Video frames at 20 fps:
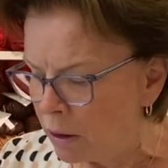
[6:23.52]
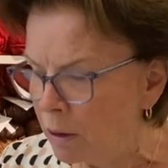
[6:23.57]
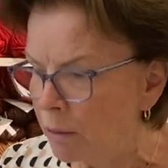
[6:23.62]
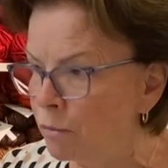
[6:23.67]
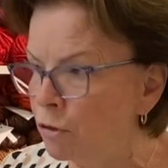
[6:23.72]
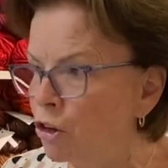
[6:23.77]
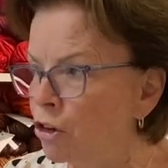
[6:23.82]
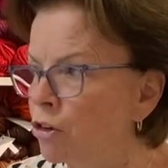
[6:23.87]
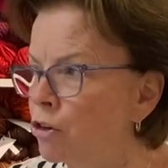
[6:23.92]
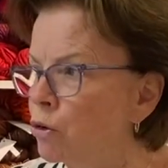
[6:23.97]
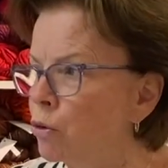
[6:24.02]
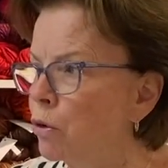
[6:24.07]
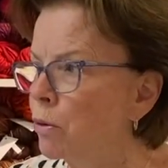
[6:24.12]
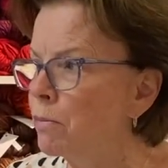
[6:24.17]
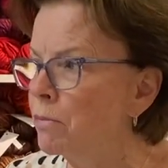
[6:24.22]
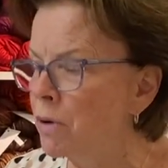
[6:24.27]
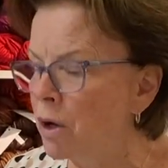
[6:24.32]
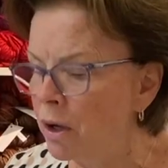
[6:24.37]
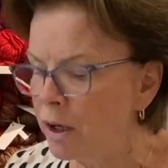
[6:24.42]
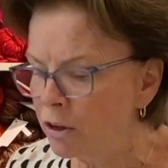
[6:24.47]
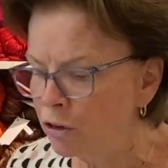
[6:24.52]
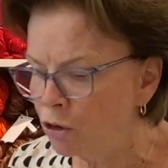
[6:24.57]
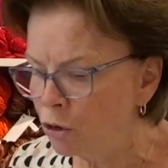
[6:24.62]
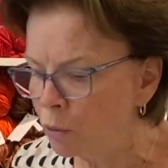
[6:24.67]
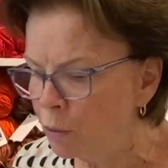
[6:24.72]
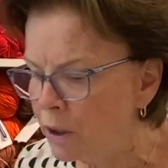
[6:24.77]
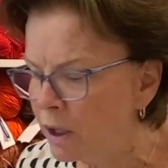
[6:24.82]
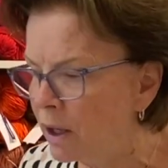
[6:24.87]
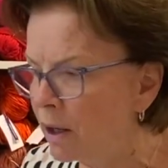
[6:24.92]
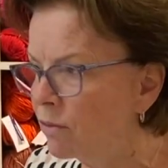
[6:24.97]
Just a reminder,
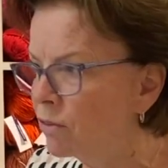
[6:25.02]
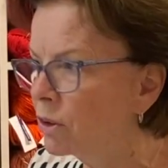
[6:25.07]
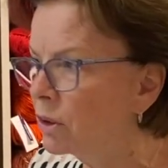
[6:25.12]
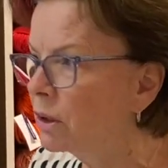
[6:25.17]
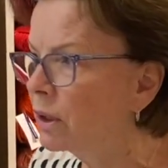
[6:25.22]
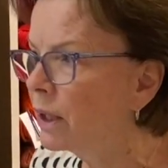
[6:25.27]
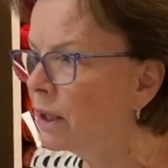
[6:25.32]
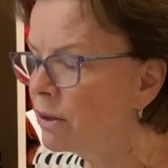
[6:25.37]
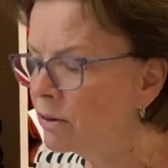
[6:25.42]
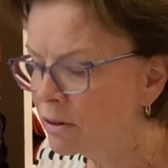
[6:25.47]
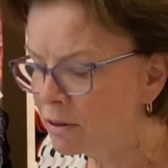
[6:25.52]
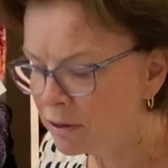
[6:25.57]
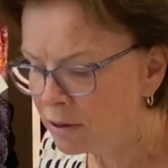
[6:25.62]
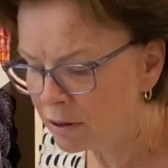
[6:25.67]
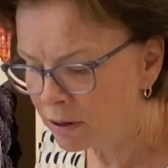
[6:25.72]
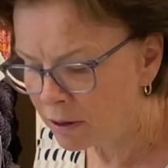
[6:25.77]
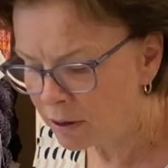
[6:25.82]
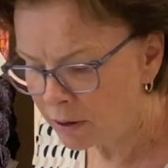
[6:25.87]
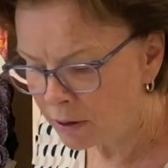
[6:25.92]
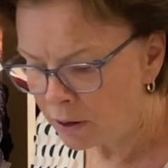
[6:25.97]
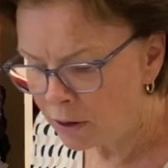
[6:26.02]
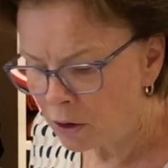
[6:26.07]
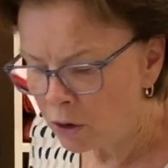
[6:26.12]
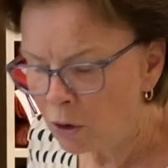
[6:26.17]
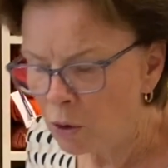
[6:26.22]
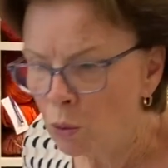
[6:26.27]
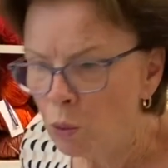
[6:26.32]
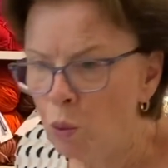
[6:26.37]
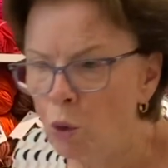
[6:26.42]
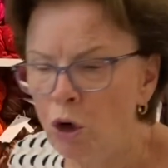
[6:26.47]
we have a lace
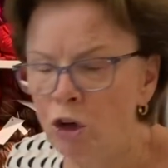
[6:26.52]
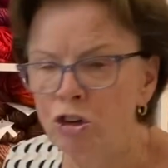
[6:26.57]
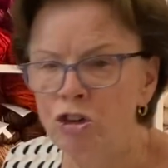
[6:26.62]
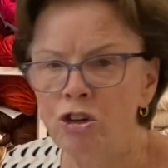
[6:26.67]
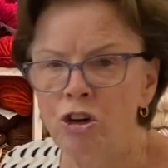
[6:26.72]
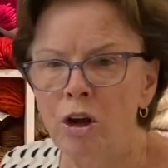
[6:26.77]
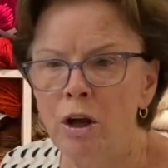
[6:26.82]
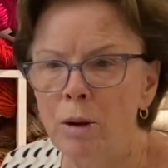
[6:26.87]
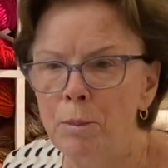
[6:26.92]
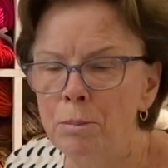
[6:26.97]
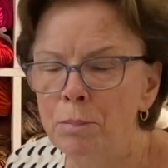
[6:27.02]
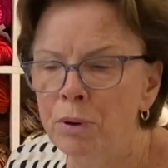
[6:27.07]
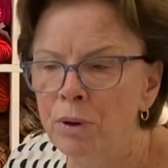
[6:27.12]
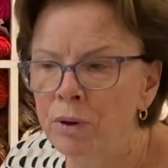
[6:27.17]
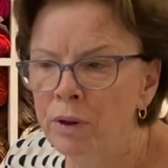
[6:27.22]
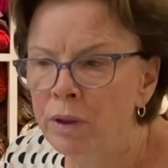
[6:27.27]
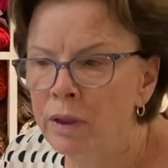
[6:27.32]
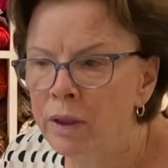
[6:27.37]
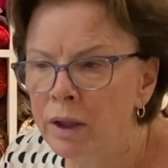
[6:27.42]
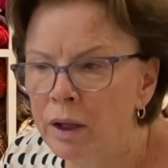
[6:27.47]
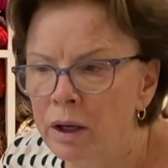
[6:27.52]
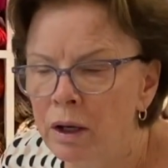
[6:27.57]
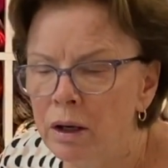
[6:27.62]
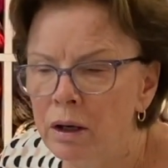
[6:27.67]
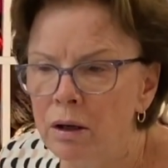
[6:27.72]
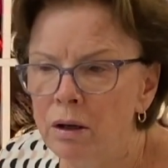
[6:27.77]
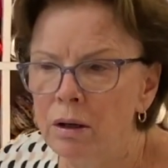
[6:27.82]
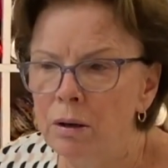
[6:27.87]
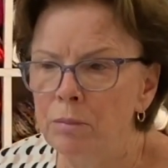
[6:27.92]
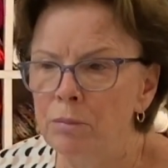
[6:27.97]
workshop
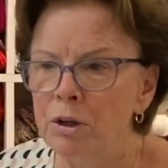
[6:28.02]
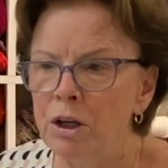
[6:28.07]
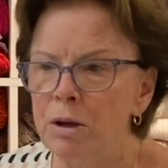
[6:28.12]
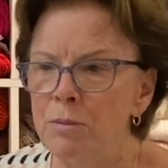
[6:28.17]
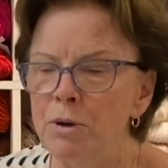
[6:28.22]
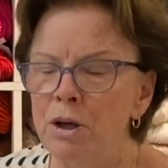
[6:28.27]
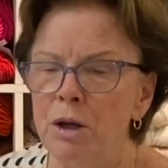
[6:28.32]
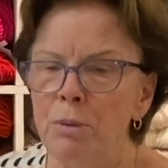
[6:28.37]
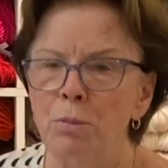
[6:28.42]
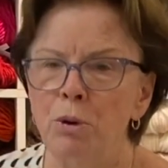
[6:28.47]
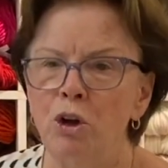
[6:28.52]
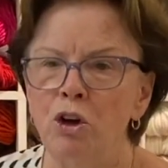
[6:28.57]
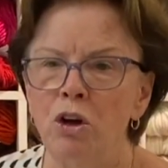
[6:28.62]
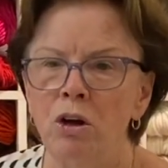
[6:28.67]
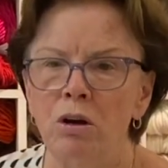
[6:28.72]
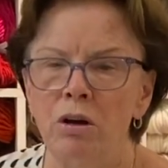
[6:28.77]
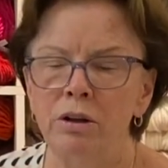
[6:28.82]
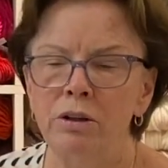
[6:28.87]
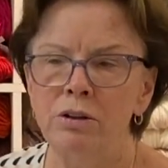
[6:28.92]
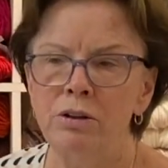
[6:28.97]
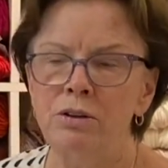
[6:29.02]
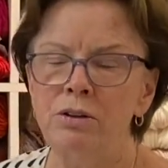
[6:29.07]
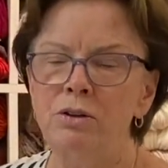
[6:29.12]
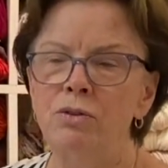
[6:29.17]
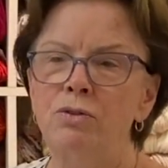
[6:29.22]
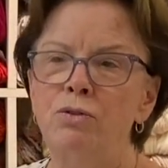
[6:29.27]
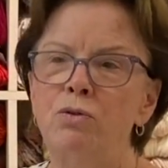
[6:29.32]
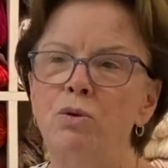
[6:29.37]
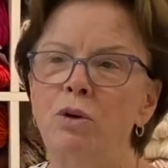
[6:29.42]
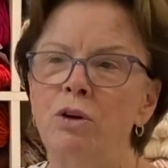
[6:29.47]
coming up on August
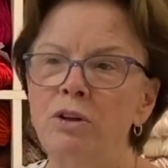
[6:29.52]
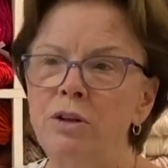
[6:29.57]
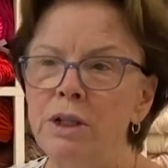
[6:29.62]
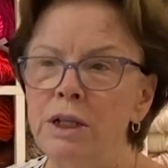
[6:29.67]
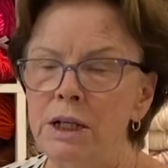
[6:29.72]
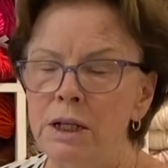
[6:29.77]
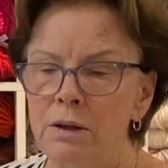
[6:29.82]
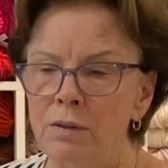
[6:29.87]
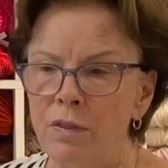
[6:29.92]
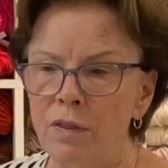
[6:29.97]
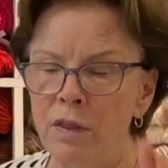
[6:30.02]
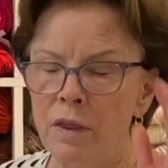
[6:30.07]
14th.